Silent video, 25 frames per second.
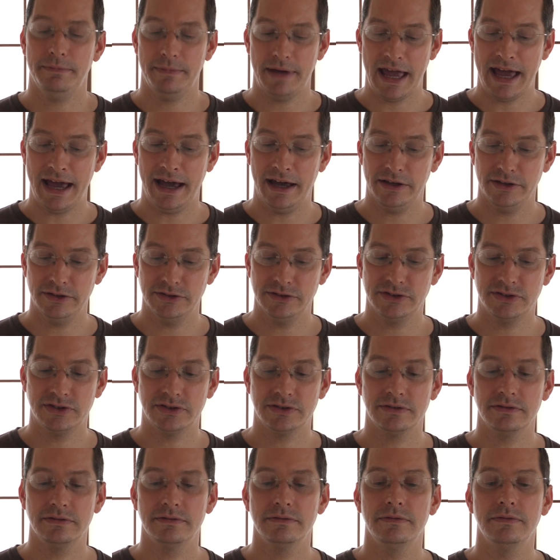
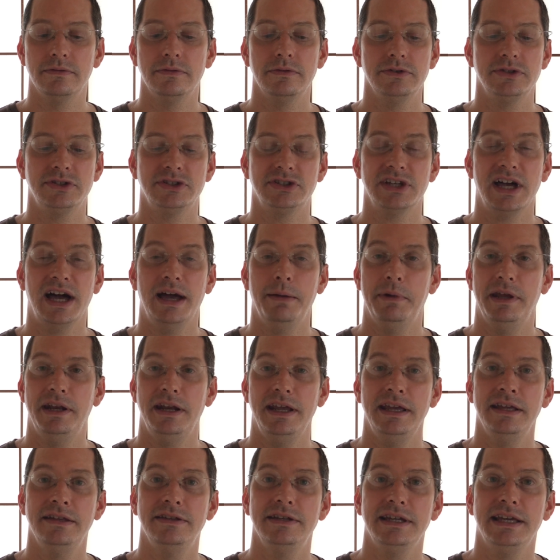as Simon
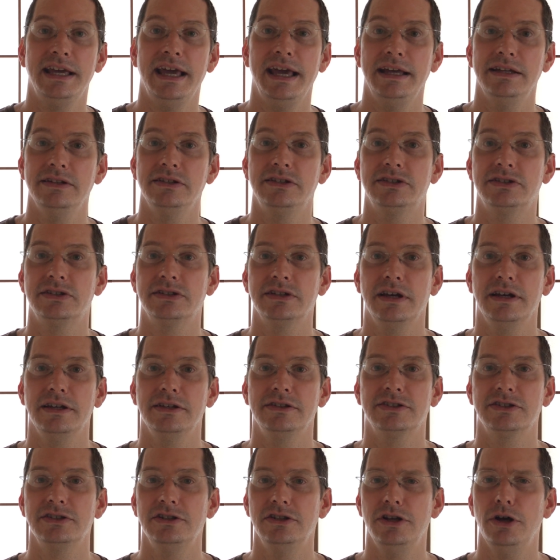indicates,
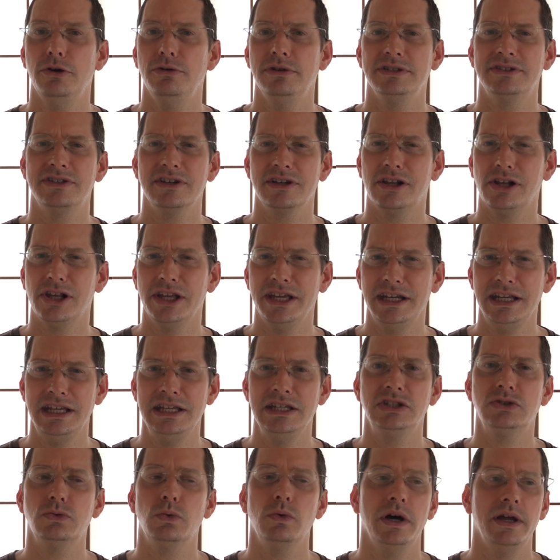as known as the Clint
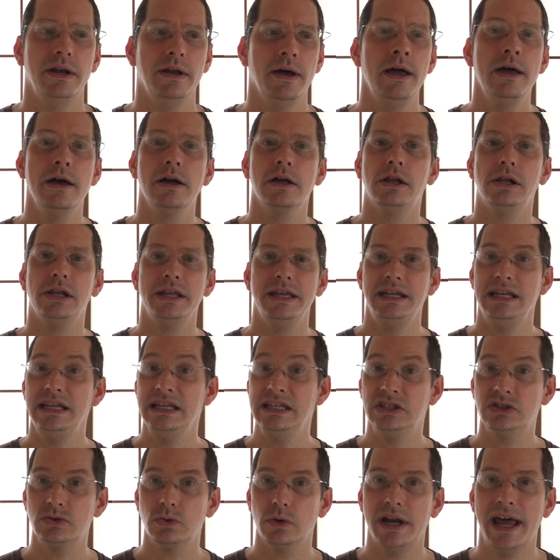Eastwood. Clint
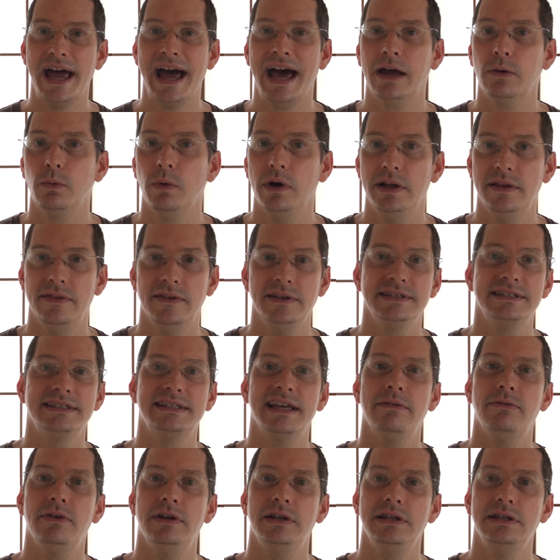Eastwood had one in the
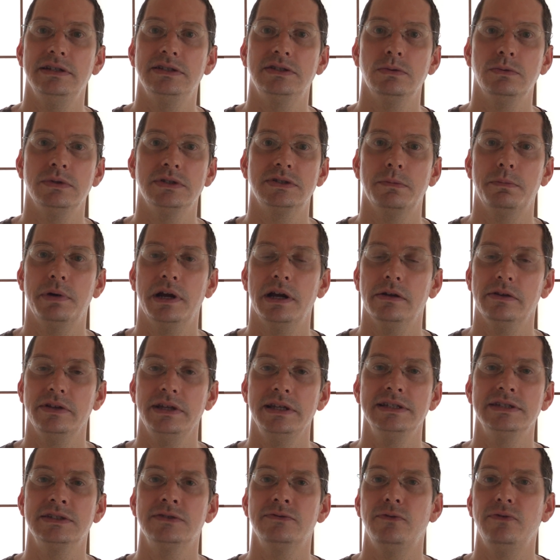70s. It was apparently
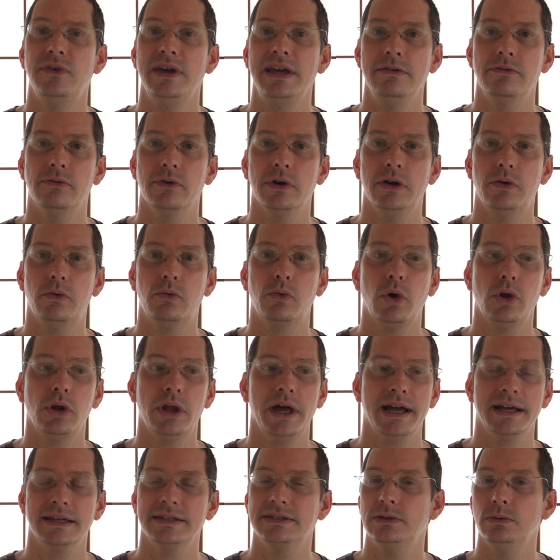his favorite
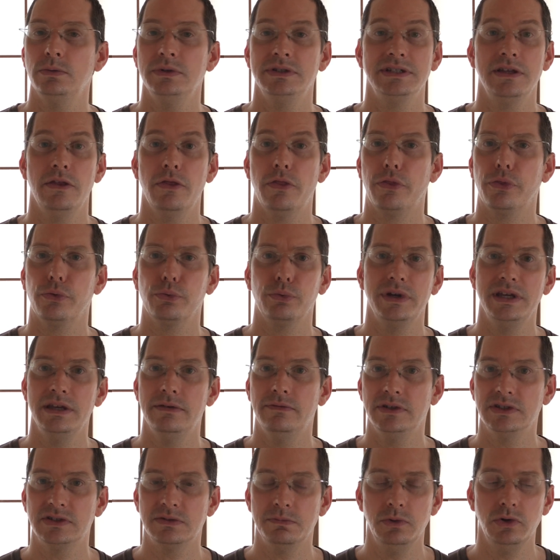Rolex. It was in 3
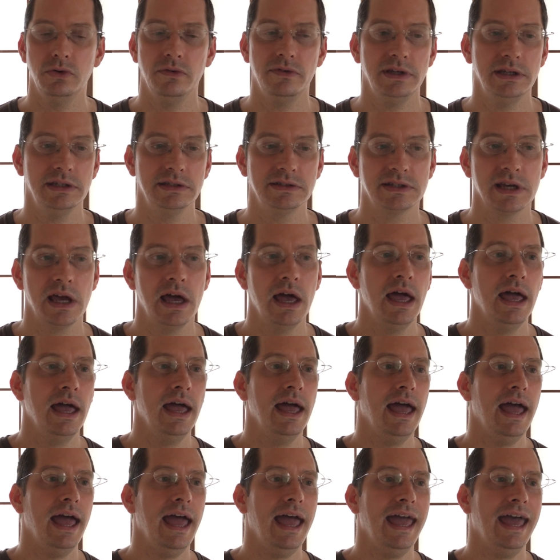of his movies,
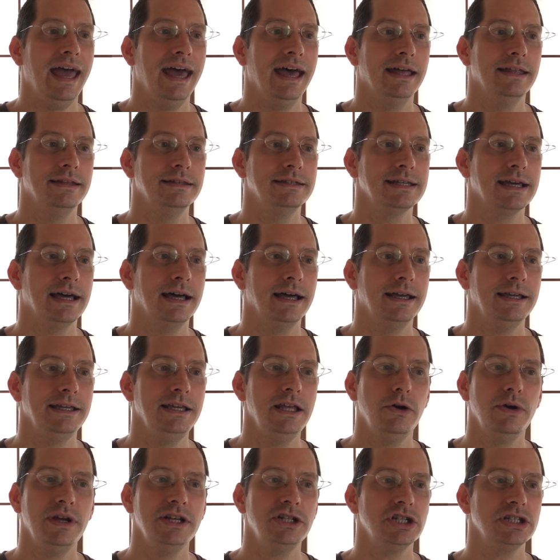and you
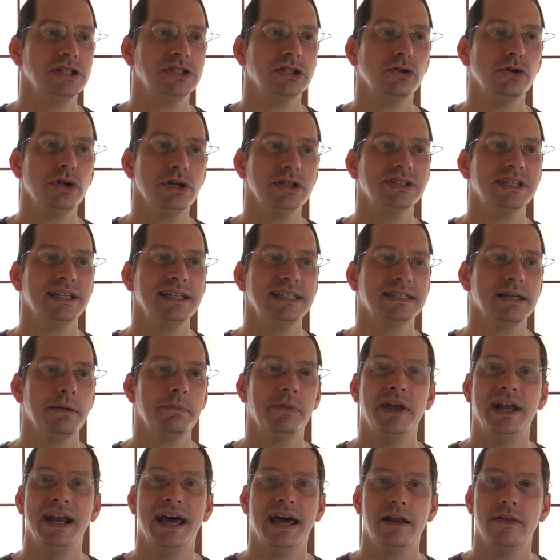know, it just looks like
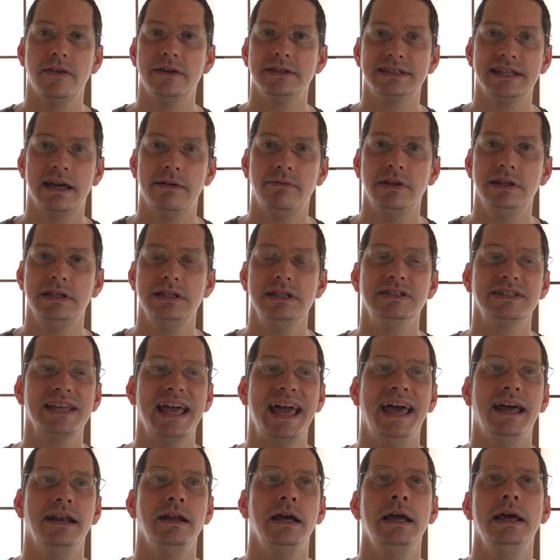something out of the 70s.
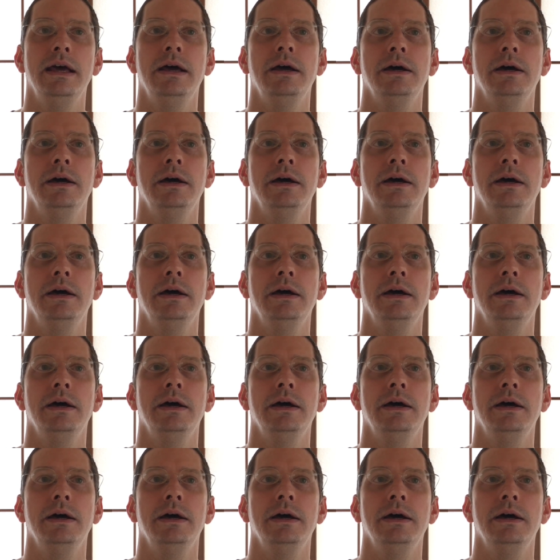And